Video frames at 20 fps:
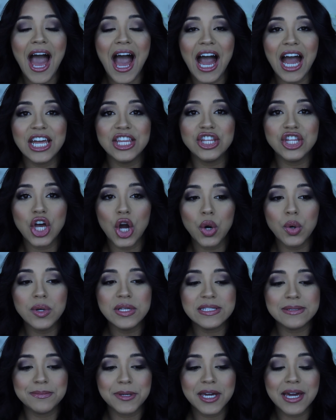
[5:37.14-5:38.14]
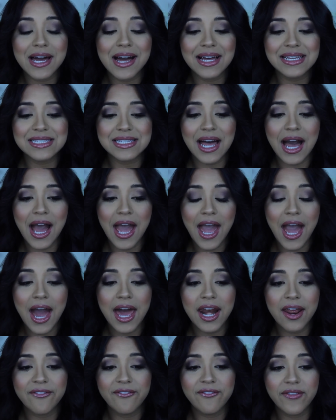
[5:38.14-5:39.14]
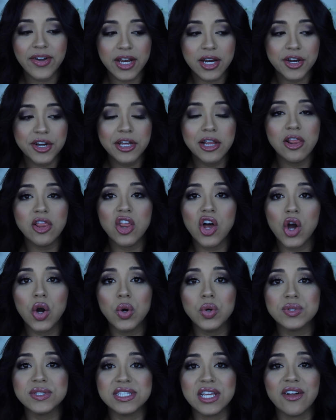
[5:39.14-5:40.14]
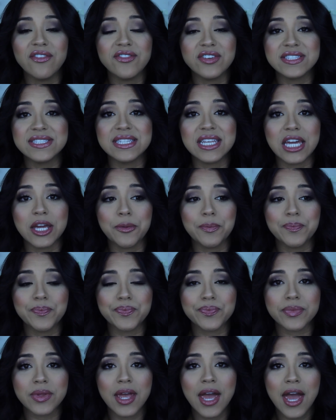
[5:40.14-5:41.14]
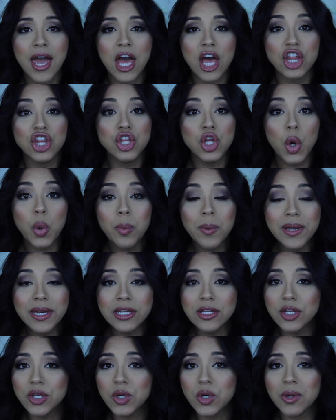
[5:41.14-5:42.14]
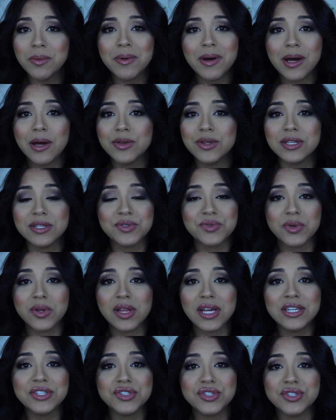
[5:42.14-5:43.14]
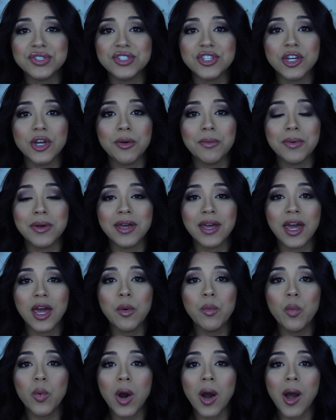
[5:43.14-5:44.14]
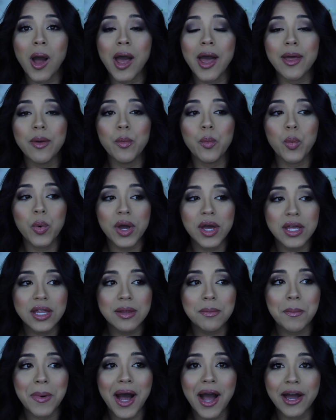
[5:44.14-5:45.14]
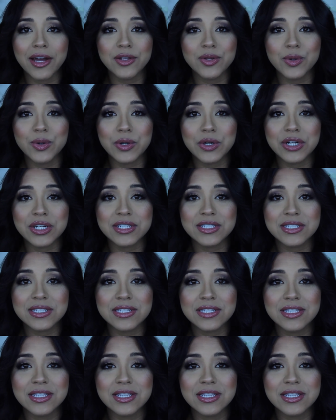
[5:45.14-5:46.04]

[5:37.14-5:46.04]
I know it's because I had a very low self-esteem. Nobody knew about this relationship and what went behind doors.